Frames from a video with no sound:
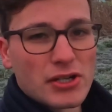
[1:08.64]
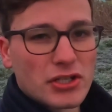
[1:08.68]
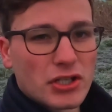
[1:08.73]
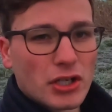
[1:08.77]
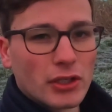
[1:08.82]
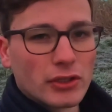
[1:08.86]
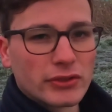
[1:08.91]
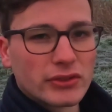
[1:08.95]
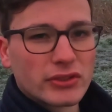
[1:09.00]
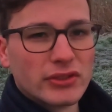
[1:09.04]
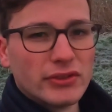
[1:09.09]

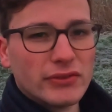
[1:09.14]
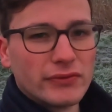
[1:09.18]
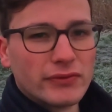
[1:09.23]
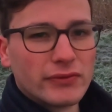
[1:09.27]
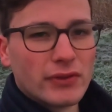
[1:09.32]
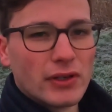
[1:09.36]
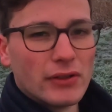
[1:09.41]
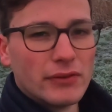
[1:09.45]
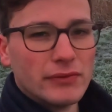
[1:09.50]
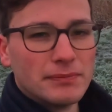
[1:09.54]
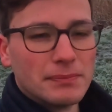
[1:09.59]
shots
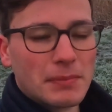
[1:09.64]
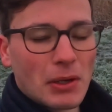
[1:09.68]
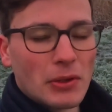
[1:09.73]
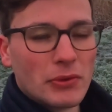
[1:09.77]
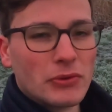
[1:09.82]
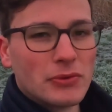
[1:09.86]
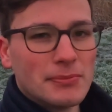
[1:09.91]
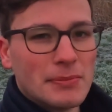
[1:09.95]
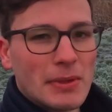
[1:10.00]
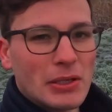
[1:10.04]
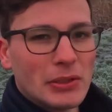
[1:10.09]
of
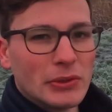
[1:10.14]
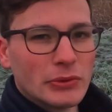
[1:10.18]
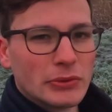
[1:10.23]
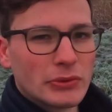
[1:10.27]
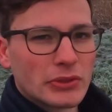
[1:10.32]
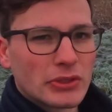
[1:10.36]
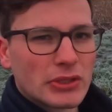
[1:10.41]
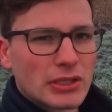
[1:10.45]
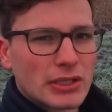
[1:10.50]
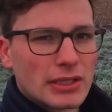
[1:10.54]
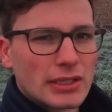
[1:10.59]
both
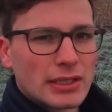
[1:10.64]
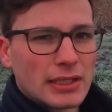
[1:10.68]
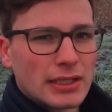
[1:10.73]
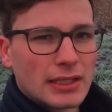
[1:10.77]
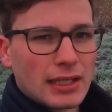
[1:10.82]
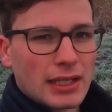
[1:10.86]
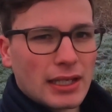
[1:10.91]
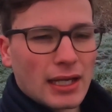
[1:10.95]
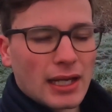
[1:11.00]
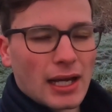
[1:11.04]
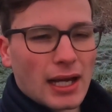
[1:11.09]
mills,
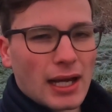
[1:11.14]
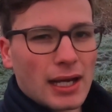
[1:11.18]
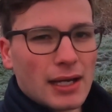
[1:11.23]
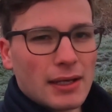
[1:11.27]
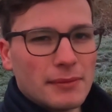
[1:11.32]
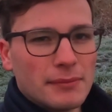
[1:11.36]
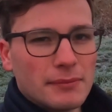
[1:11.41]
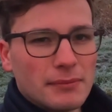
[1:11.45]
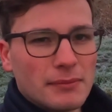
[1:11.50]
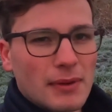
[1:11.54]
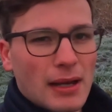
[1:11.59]

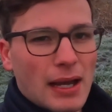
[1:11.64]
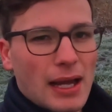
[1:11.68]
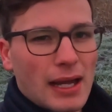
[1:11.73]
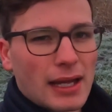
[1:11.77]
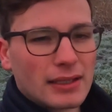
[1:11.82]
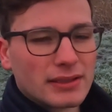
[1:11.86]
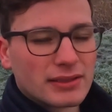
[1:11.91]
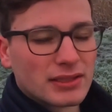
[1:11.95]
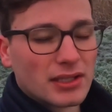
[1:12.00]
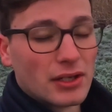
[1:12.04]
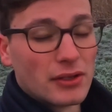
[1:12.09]

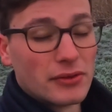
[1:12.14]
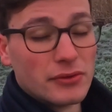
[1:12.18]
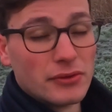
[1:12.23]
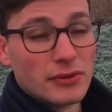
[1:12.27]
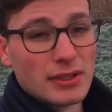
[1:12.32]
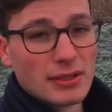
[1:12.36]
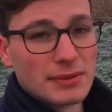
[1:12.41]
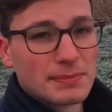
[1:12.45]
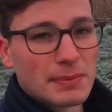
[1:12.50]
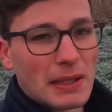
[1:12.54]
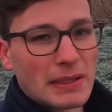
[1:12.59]
so
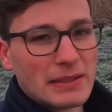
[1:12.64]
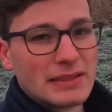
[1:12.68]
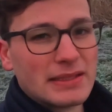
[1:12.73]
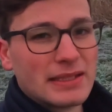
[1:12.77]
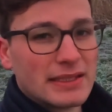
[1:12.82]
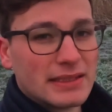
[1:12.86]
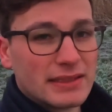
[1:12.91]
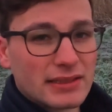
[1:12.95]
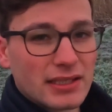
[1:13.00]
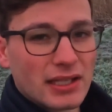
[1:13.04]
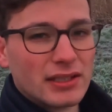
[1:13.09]
there's
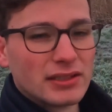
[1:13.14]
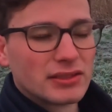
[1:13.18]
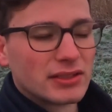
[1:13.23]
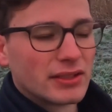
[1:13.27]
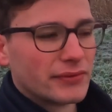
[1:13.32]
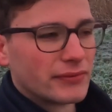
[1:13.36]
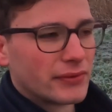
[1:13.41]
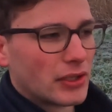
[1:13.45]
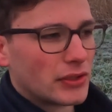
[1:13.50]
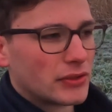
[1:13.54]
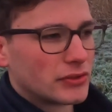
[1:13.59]
plenty to
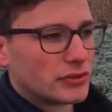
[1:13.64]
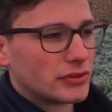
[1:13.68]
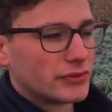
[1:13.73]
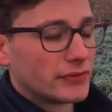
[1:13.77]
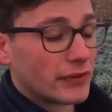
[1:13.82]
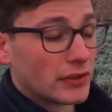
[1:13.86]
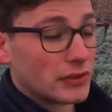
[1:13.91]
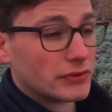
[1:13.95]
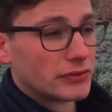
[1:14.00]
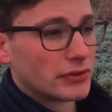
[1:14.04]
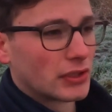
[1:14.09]

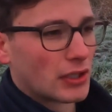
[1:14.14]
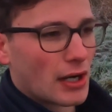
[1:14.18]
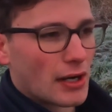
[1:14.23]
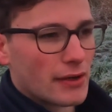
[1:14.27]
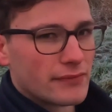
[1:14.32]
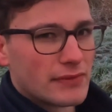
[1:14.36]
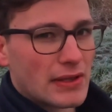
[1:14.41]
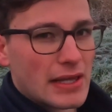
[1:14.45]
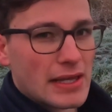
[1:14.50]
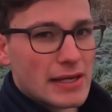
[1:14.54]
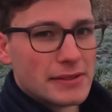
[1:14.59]

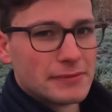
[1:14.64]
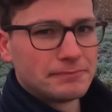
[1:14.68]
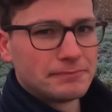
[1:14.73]
photograph here.